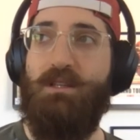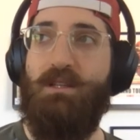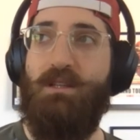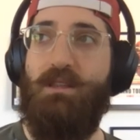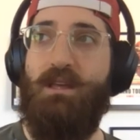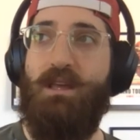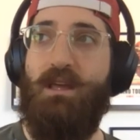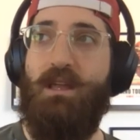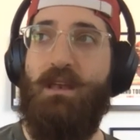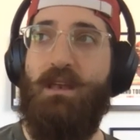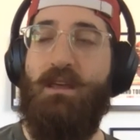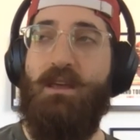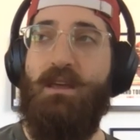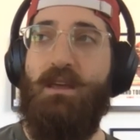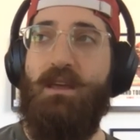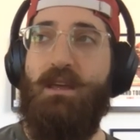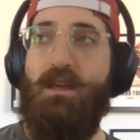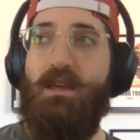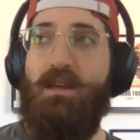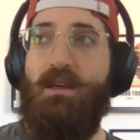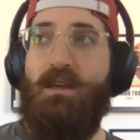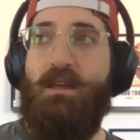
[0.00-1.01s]
And then
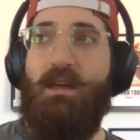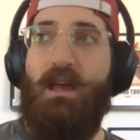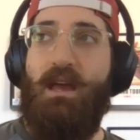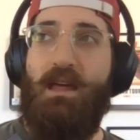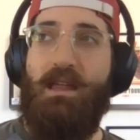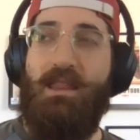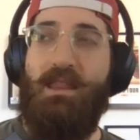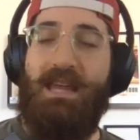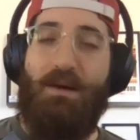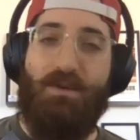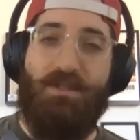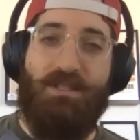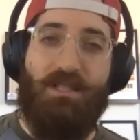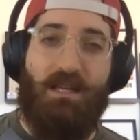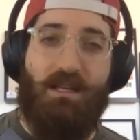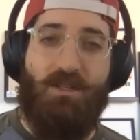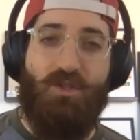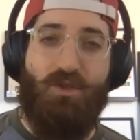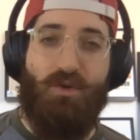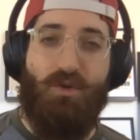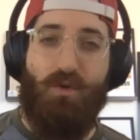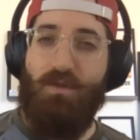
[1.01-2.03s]
that was
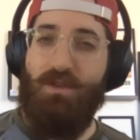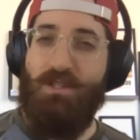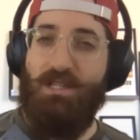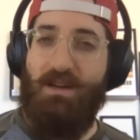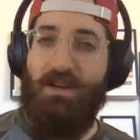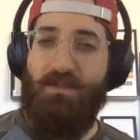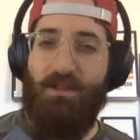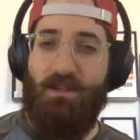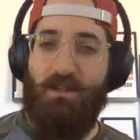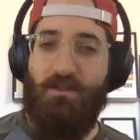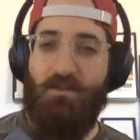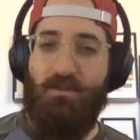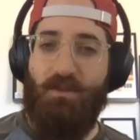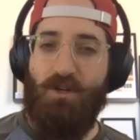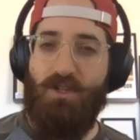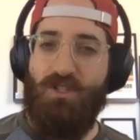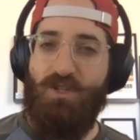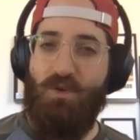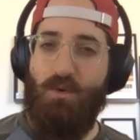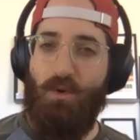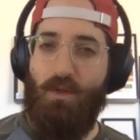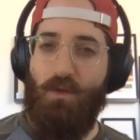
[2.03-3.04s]
like true for definitely the
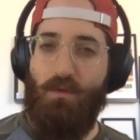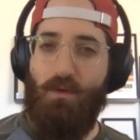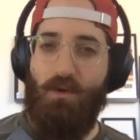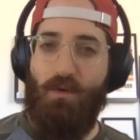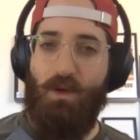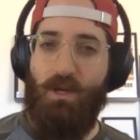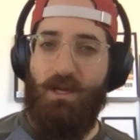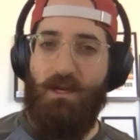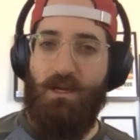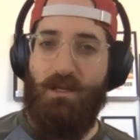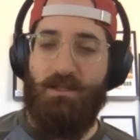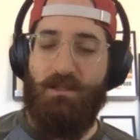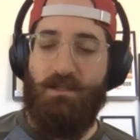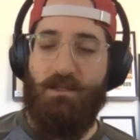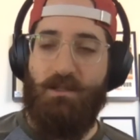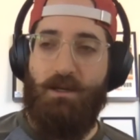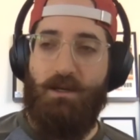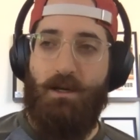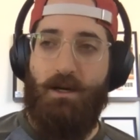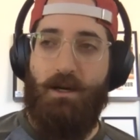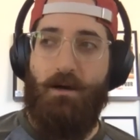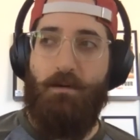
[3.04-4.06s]
first 2 or 3 weeks.
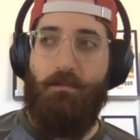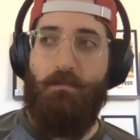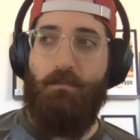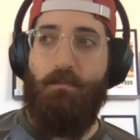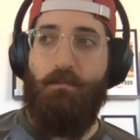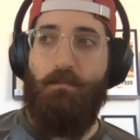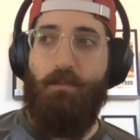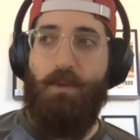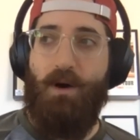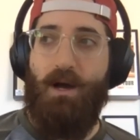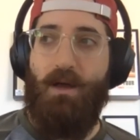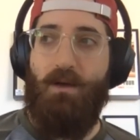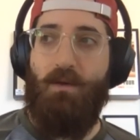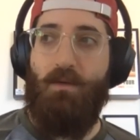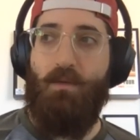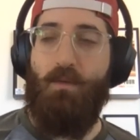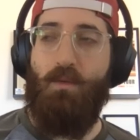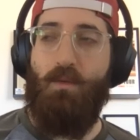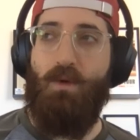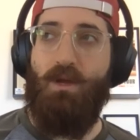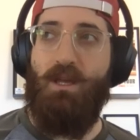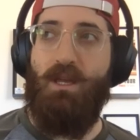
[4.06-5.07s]
But
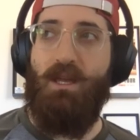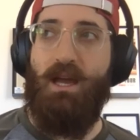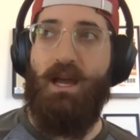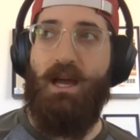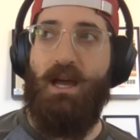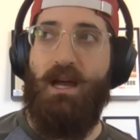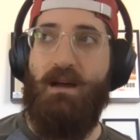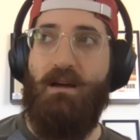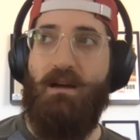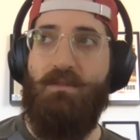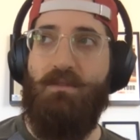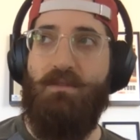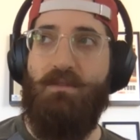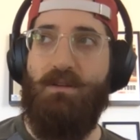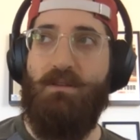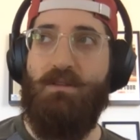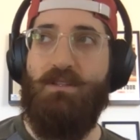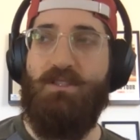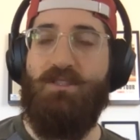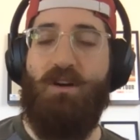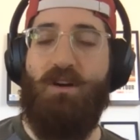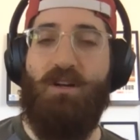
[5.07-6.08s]
we have
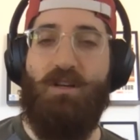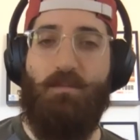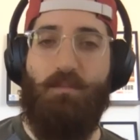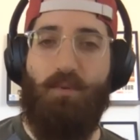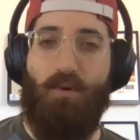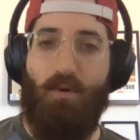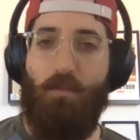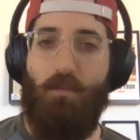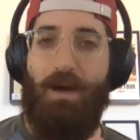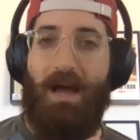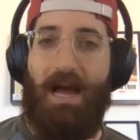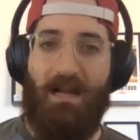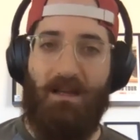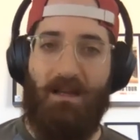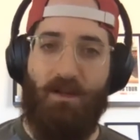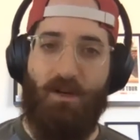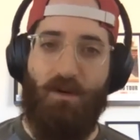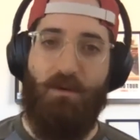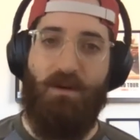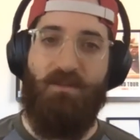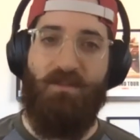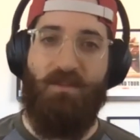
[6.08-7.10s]
started to pull back a
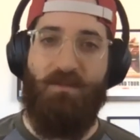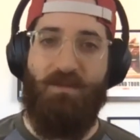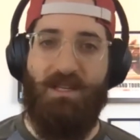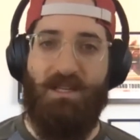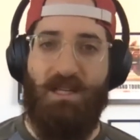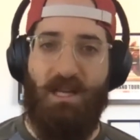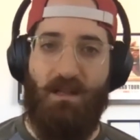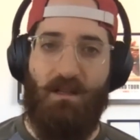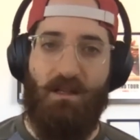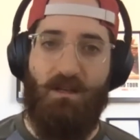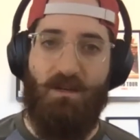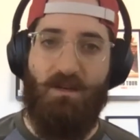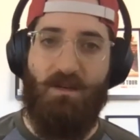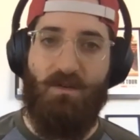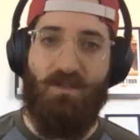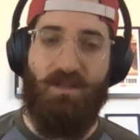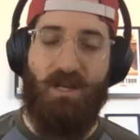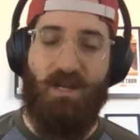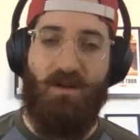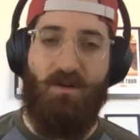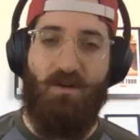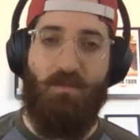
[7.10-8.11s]
little bit from the daily news
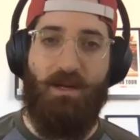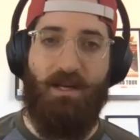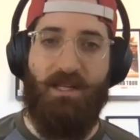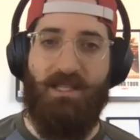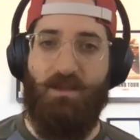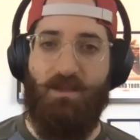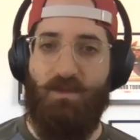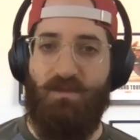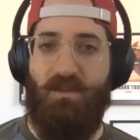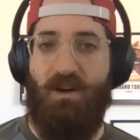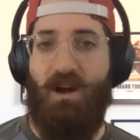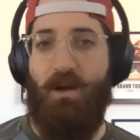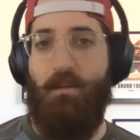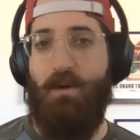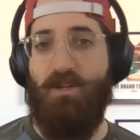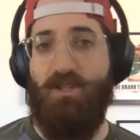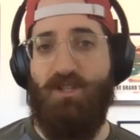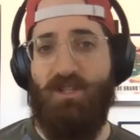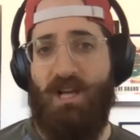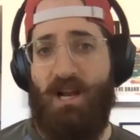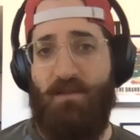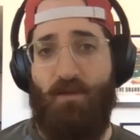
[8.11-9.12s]
cycle because it was very much
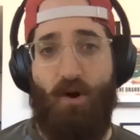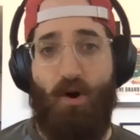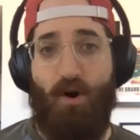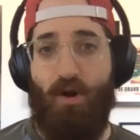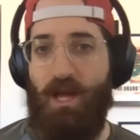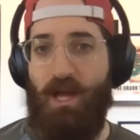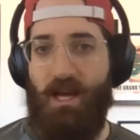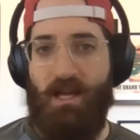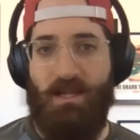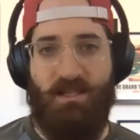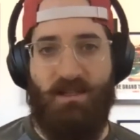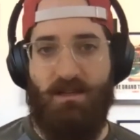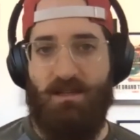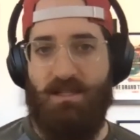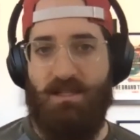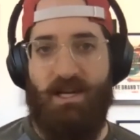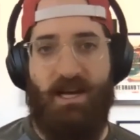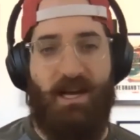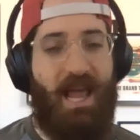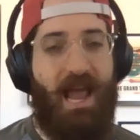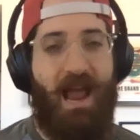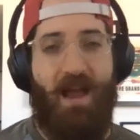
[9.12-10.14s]
just kind of all hands on
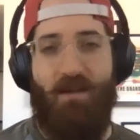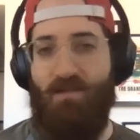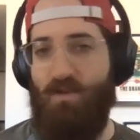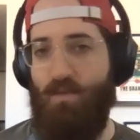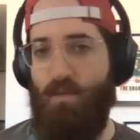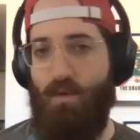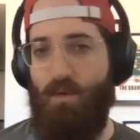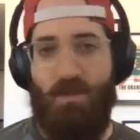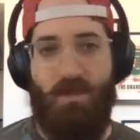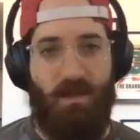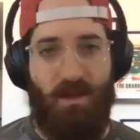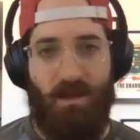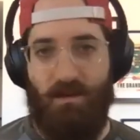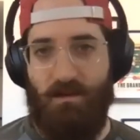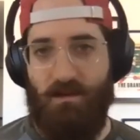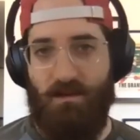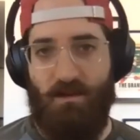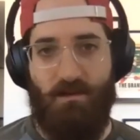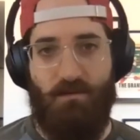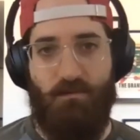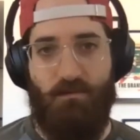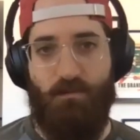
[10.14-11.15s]
deck. Everyone that
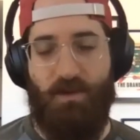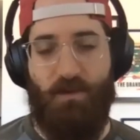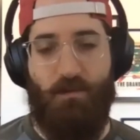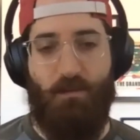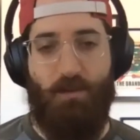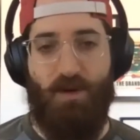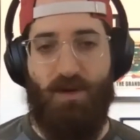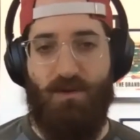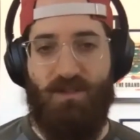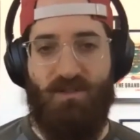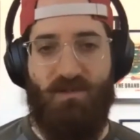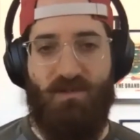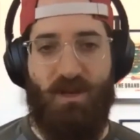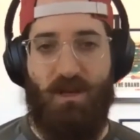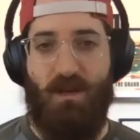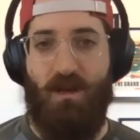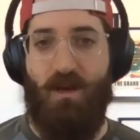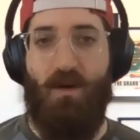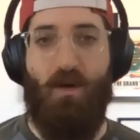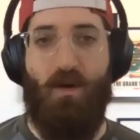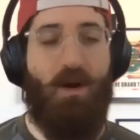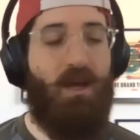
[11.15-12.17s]
could produce
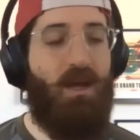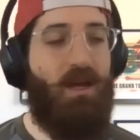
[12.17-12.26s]
video.